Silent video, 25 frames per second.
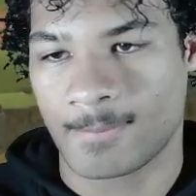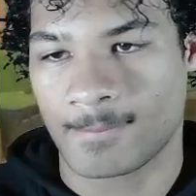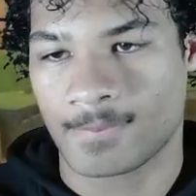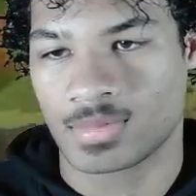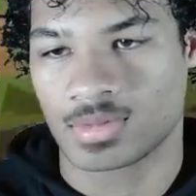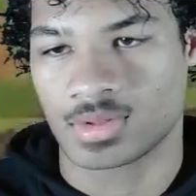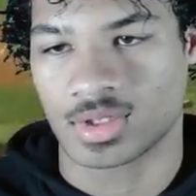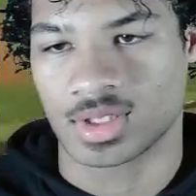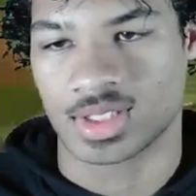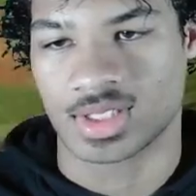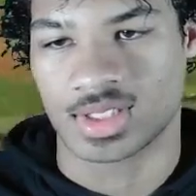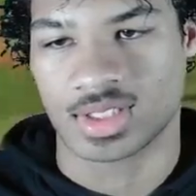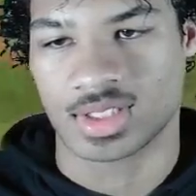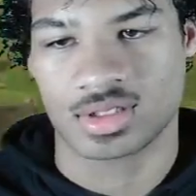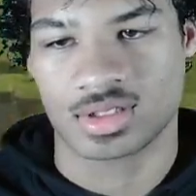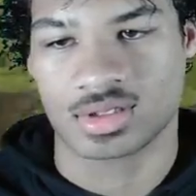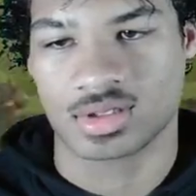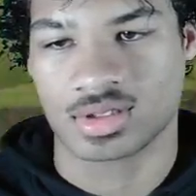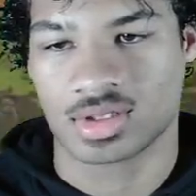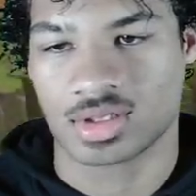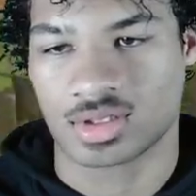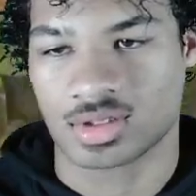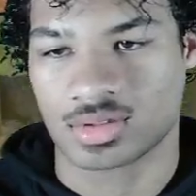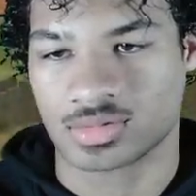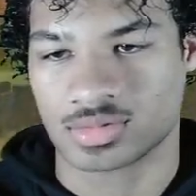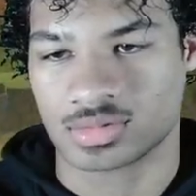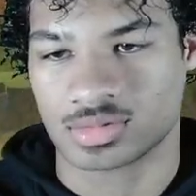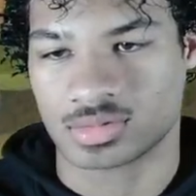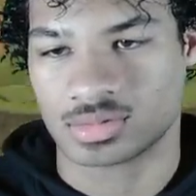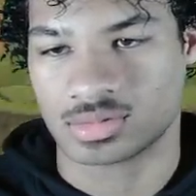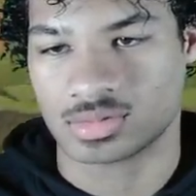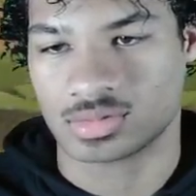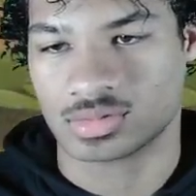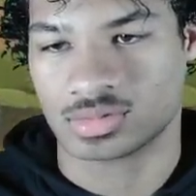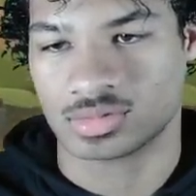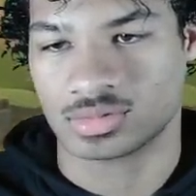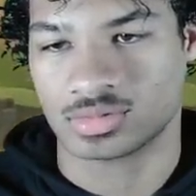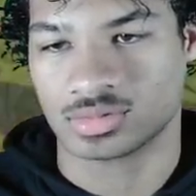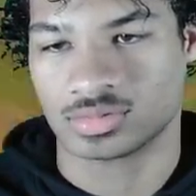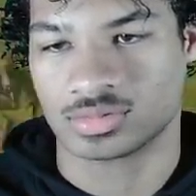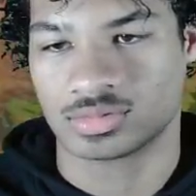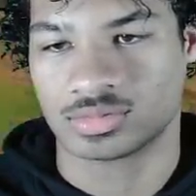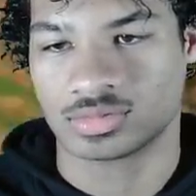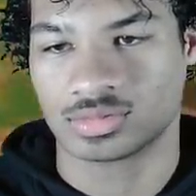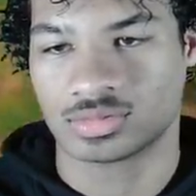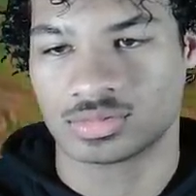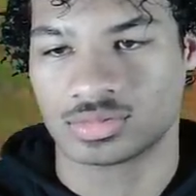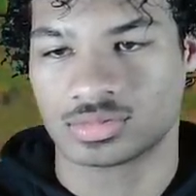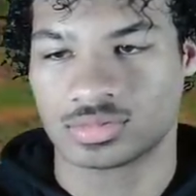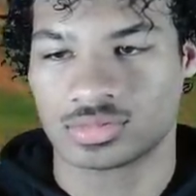And then, you know,
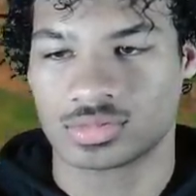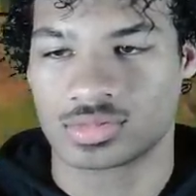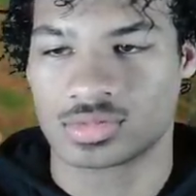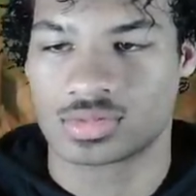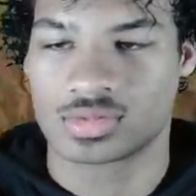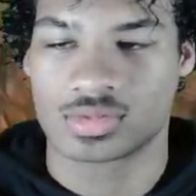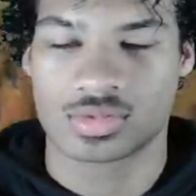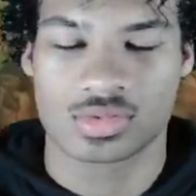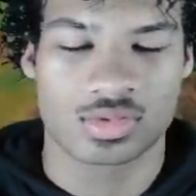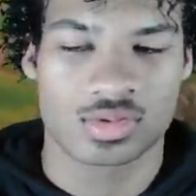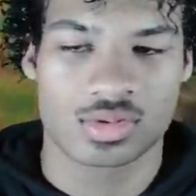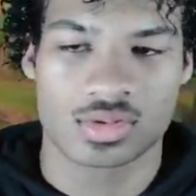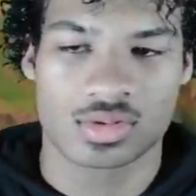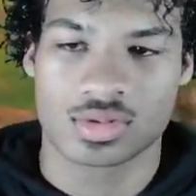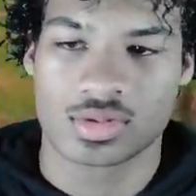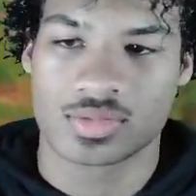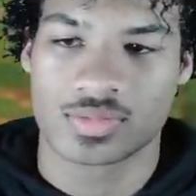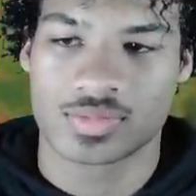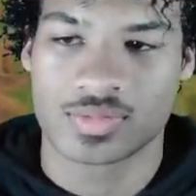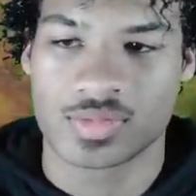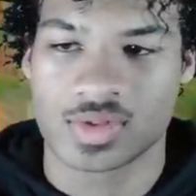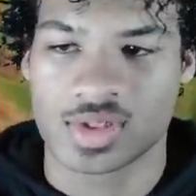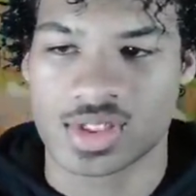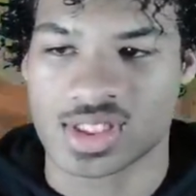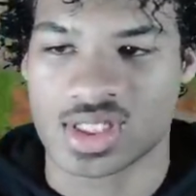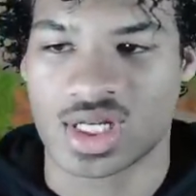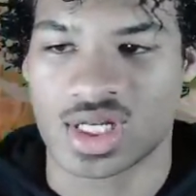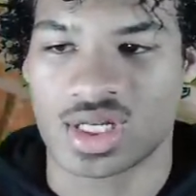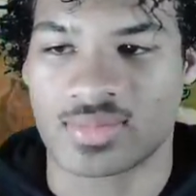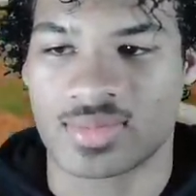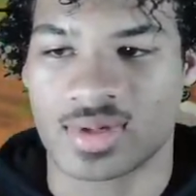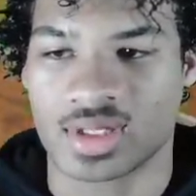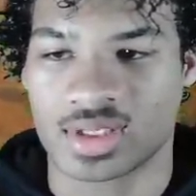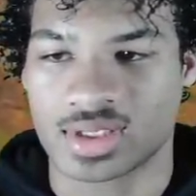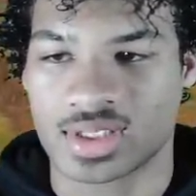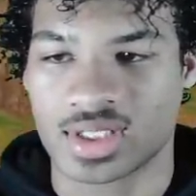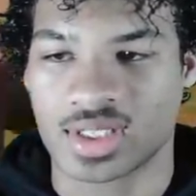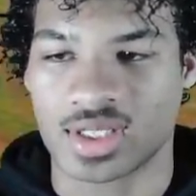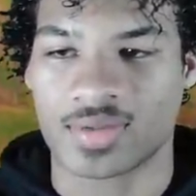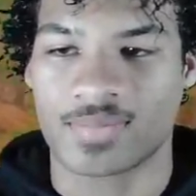it's all about that.